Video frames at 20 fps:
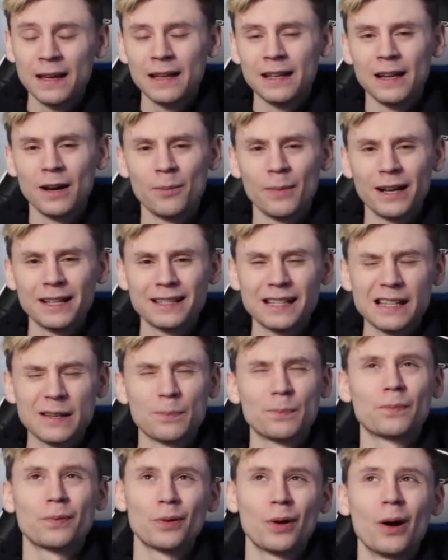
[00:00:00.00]
Now my
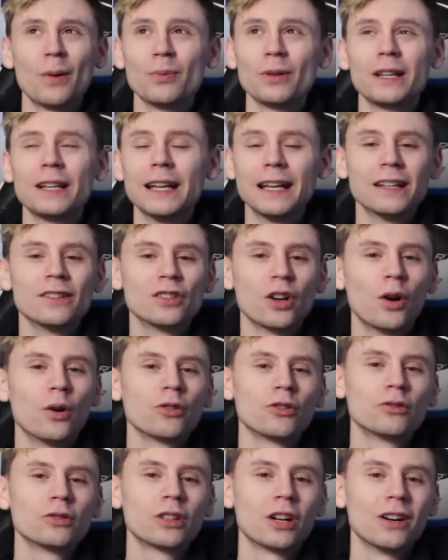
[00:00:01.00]
setup probably in
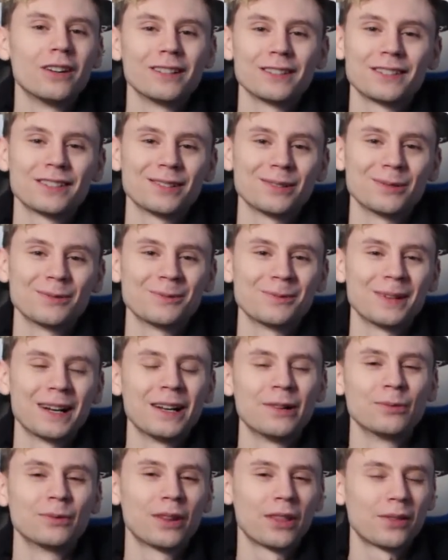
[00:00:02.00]
total costs
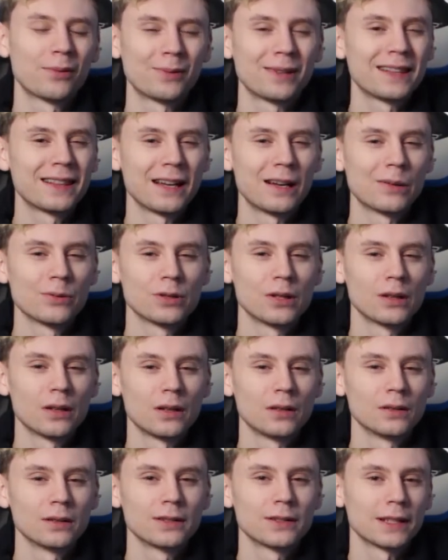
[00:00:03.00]
around
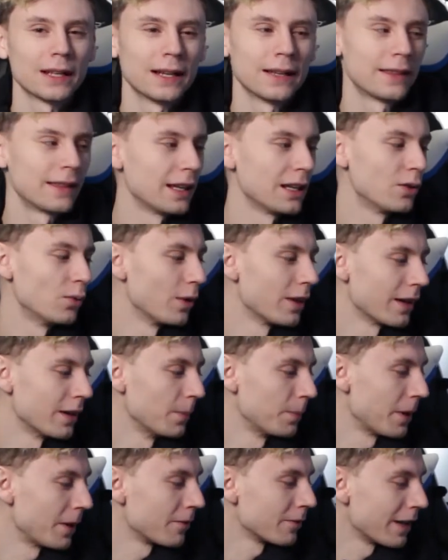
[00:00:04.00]
$3,000, I think, with
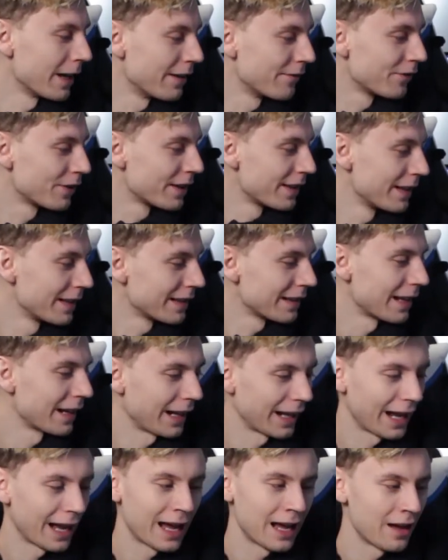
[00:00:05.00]
about everything that
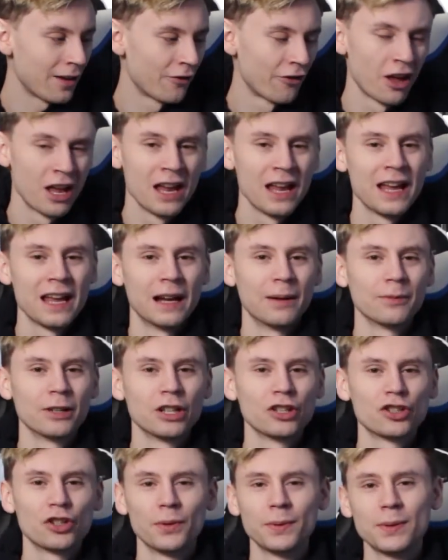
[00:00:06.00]
I have I'm going
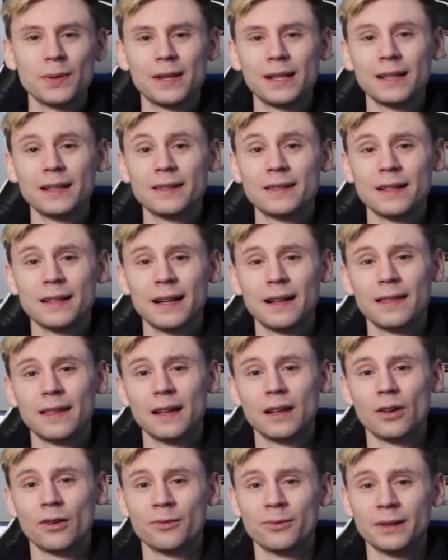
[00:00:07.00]
to show you things that I
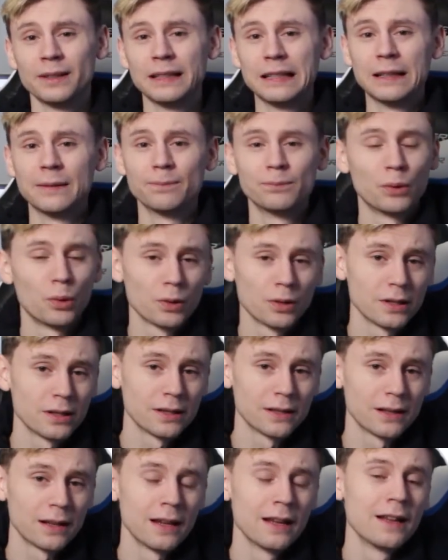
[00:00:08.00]
think are really
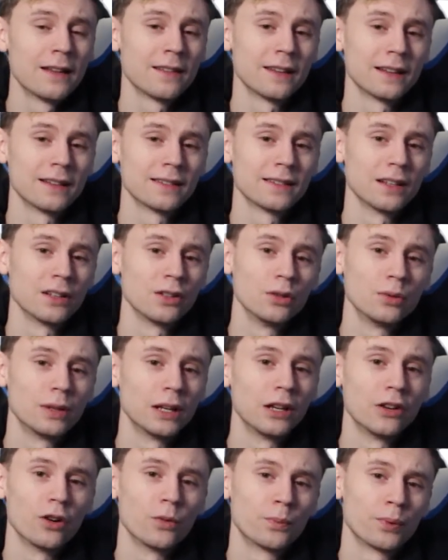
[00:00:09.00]
important, things that you
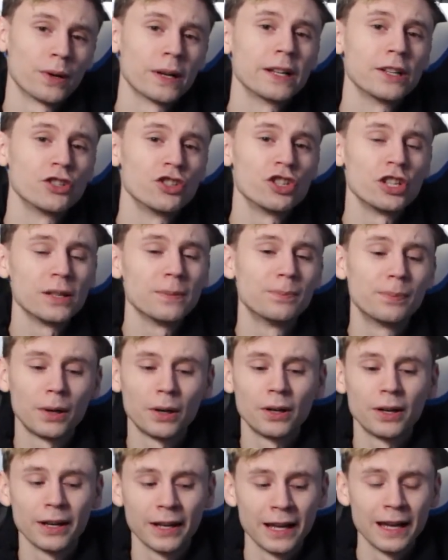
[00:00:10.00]
can go pretty cheap
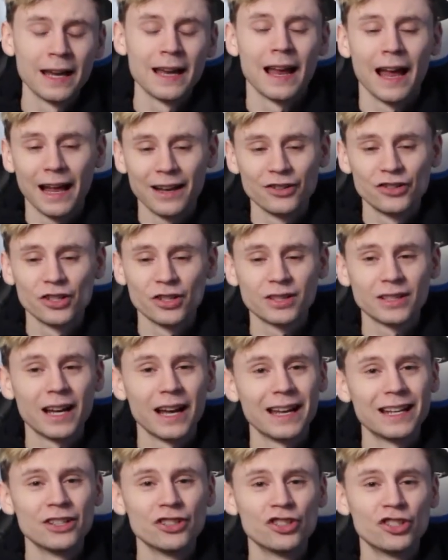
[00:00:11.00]
on, and
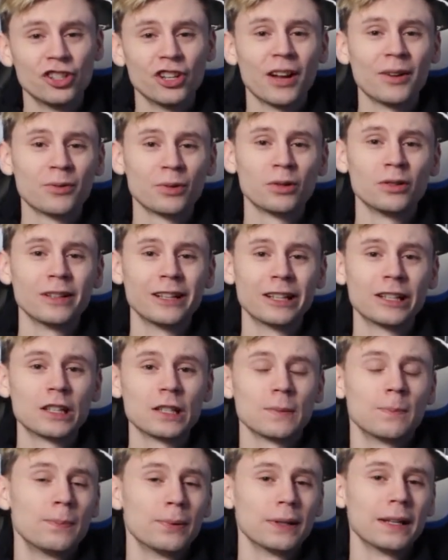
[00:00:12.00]
just in general
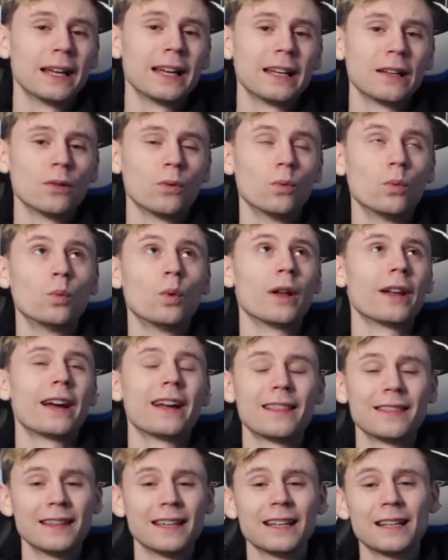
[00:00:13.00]
explain what
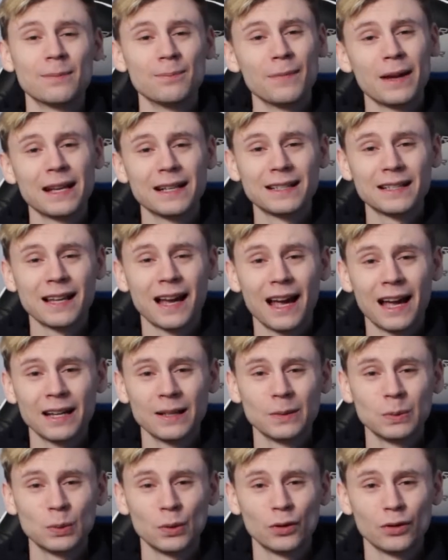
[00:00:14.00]
I think makes high
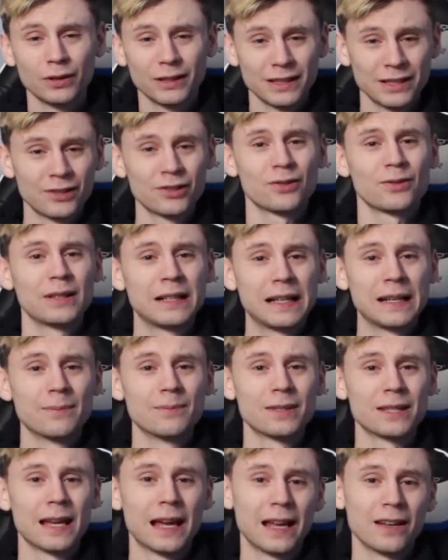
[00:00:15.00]
quality
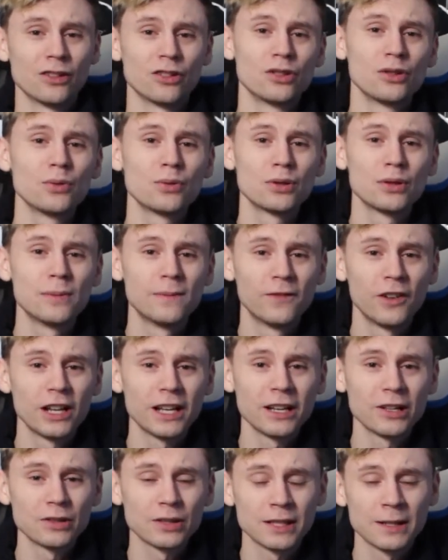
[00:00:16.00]
streams and YouTube
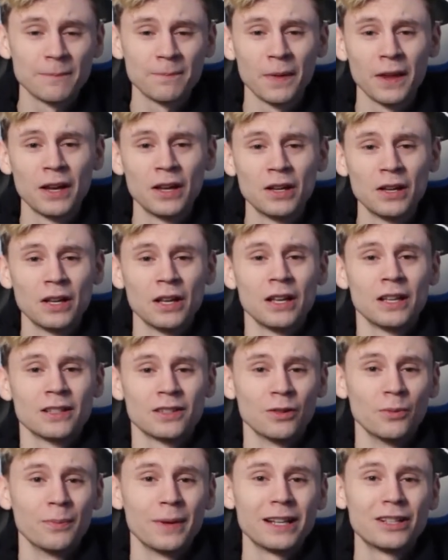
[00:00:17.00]
videos.
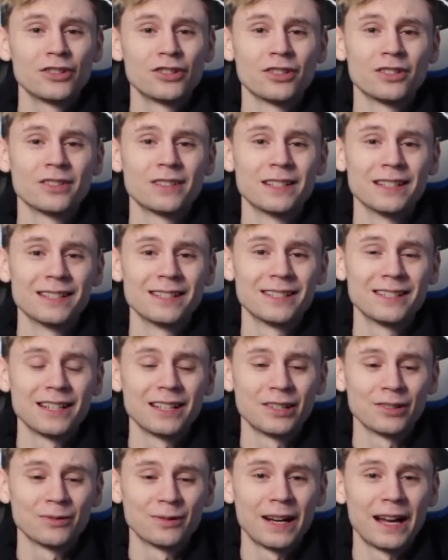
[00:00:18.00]
So make sure to
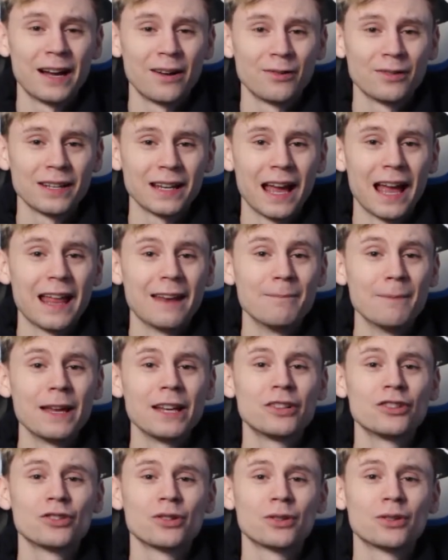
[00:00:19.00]
stick around and
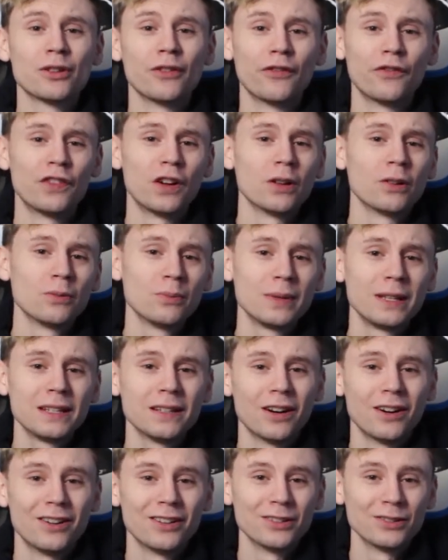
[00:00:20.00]
make sure to follow
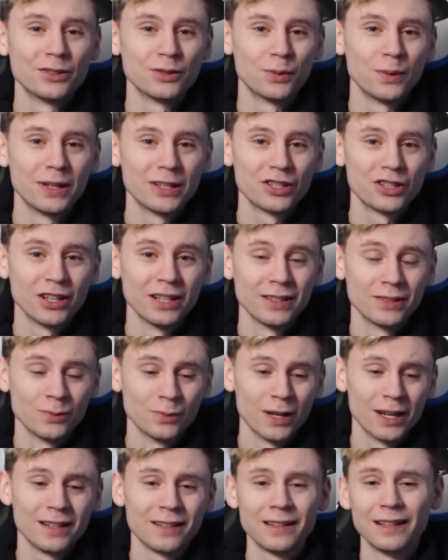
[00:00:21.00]
me on Twitch as
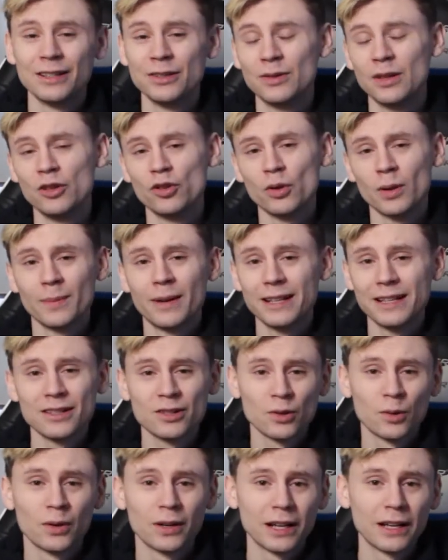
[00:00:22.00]
well. And you can join my
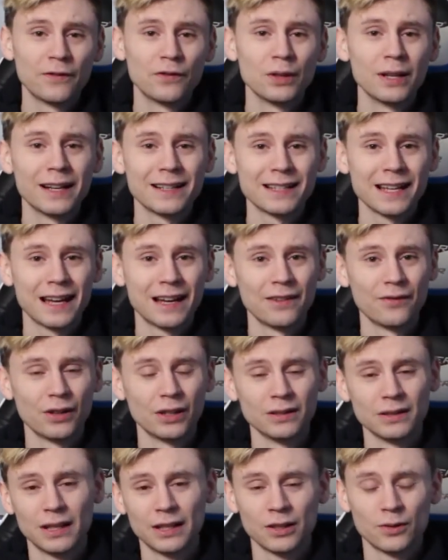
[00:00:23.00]
Discord if you guys have a
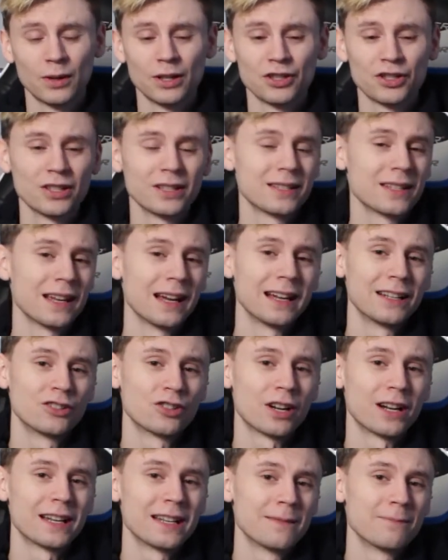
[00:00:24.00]
lot of questions. I
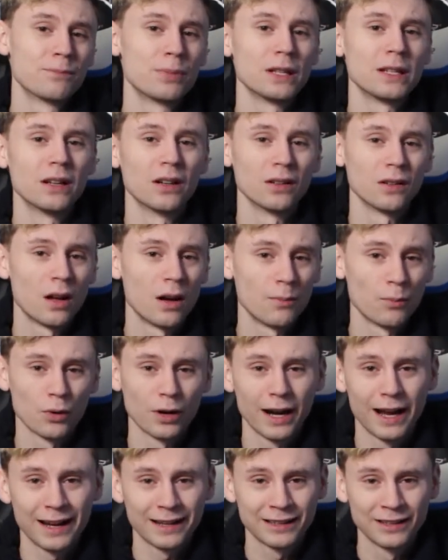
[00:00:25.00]
try and be a lot
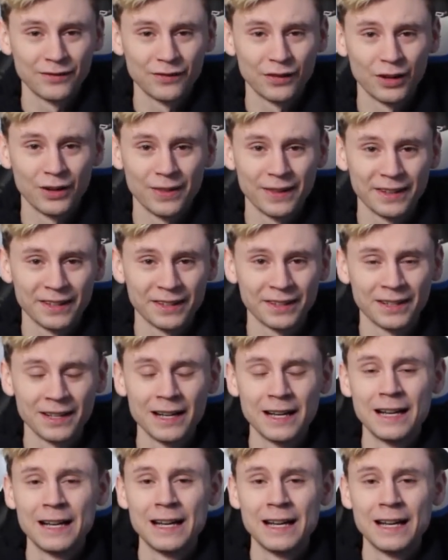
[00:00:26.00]
more active on there.